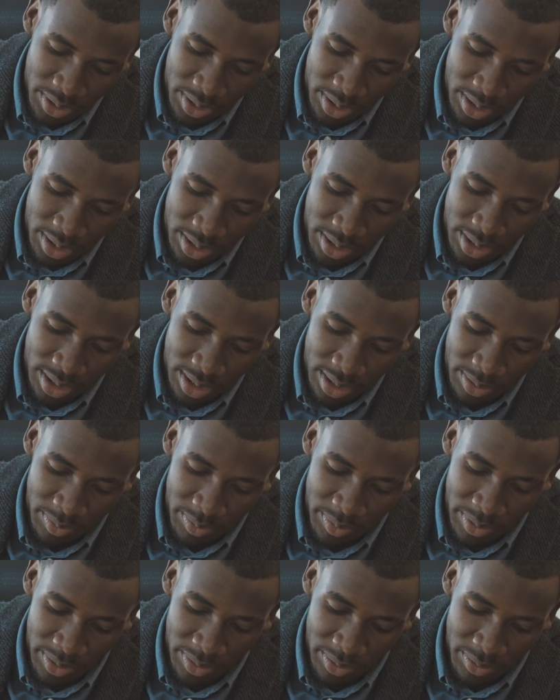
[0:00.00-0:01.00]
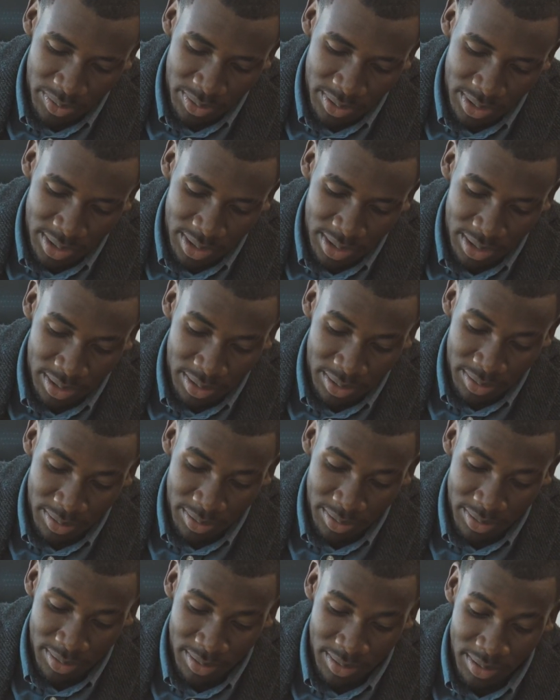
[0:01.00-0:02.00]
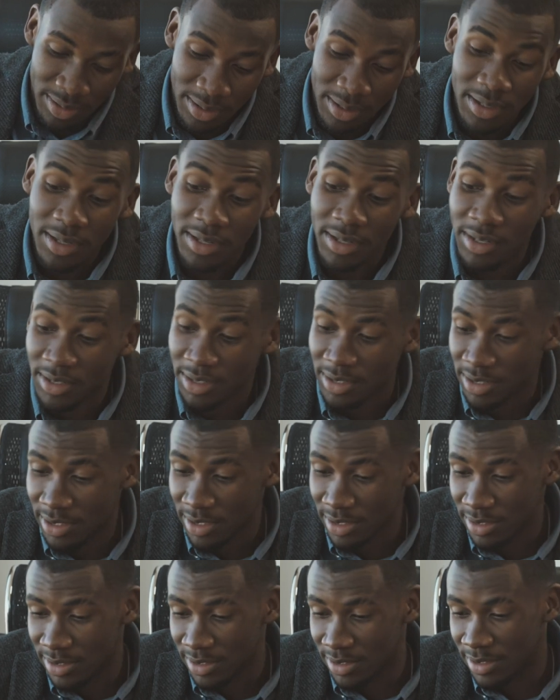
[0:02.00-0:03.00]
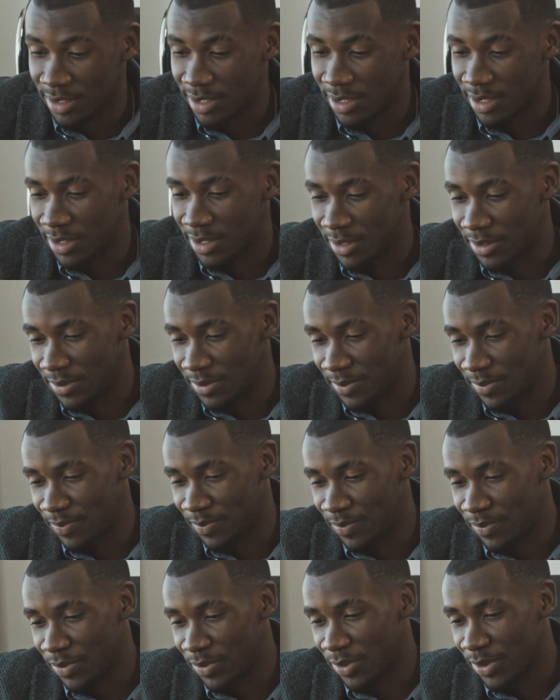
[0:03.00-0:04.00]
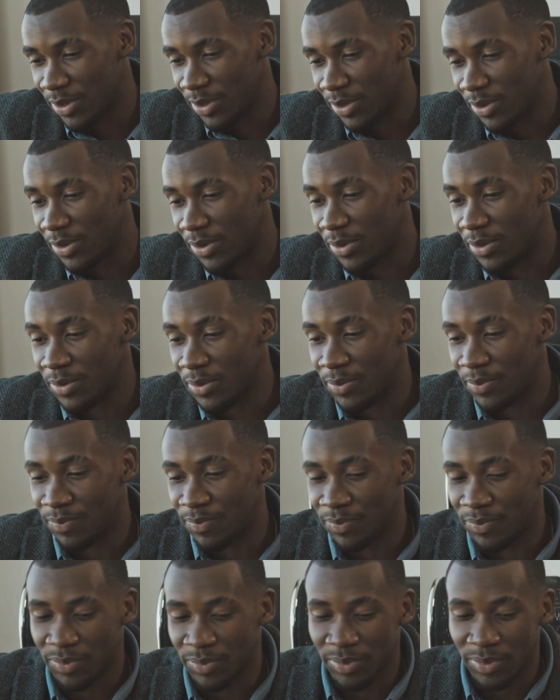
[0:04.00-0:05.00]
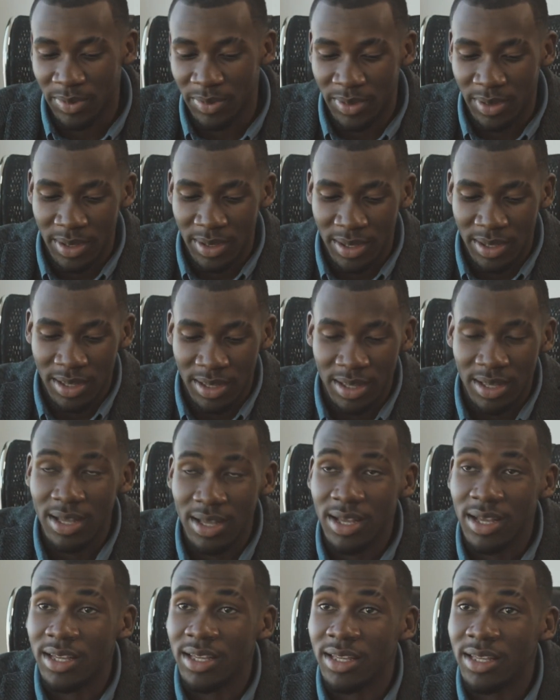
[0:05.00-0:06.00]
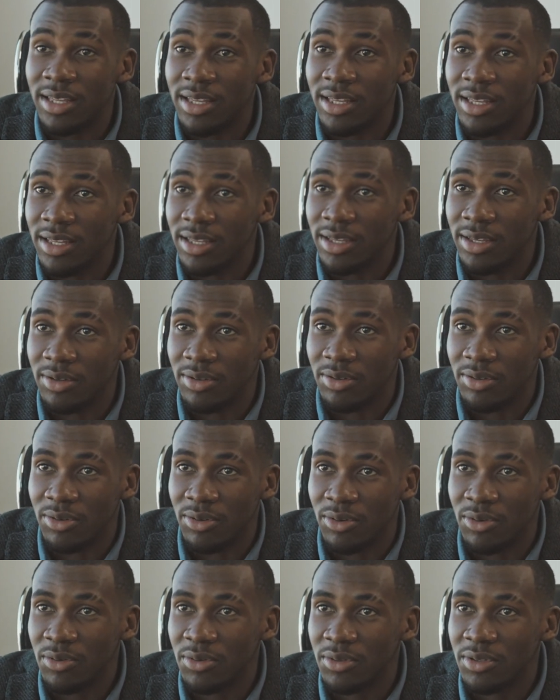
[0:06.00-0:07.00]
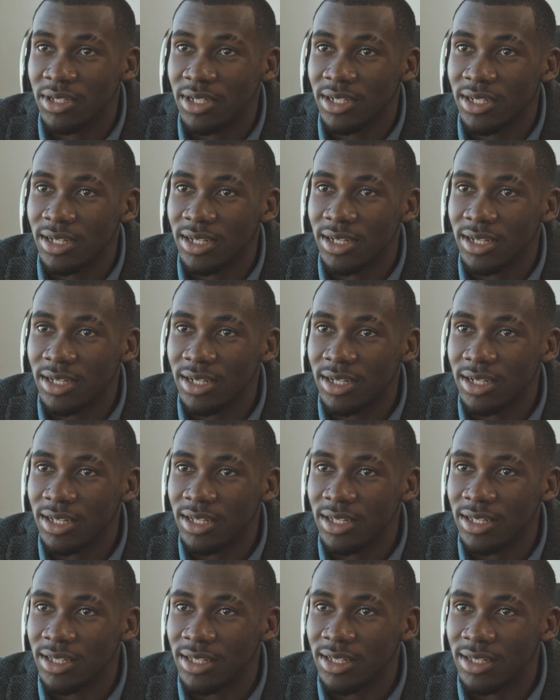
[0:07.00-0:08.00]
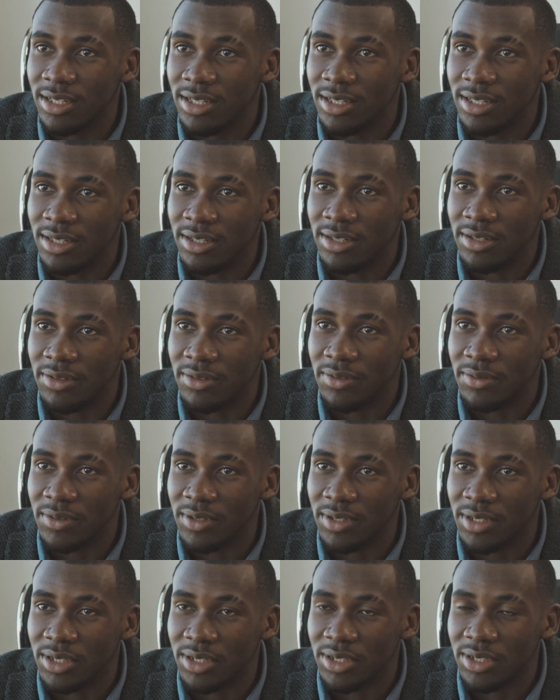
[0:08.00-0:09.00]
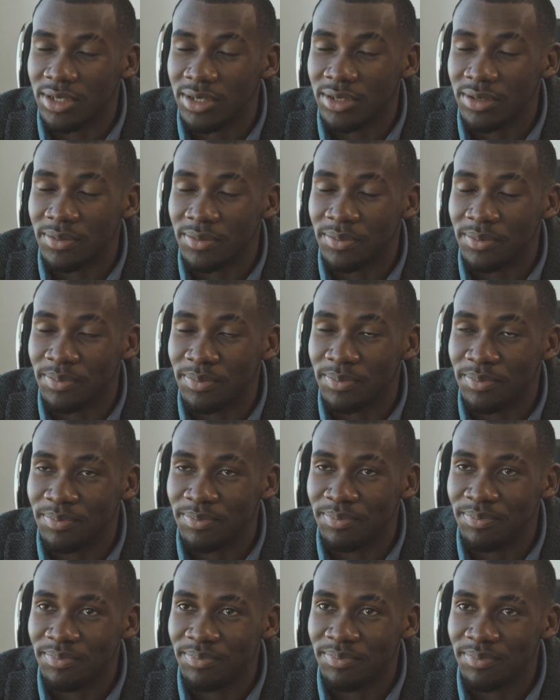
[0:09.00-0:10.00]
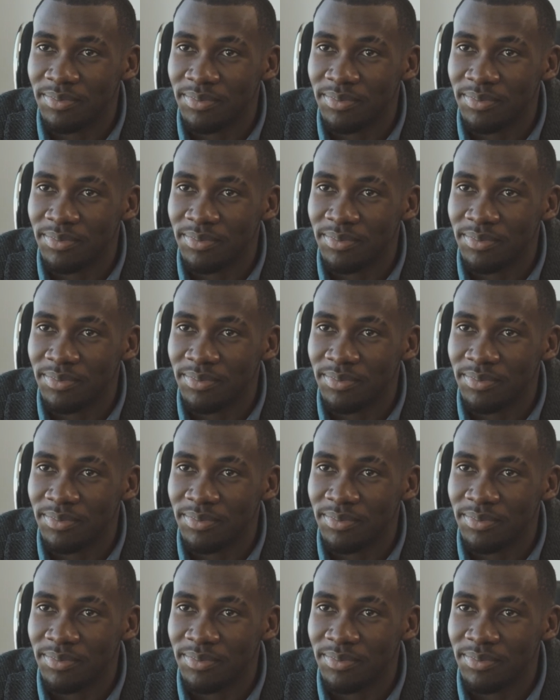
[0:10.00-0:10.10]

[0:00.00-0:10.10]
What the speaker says: Most workplaces have formal grievance procedures outlined in their handbooks, so reassure them that their complaint ought to be taken seriously and let them know that they can choose to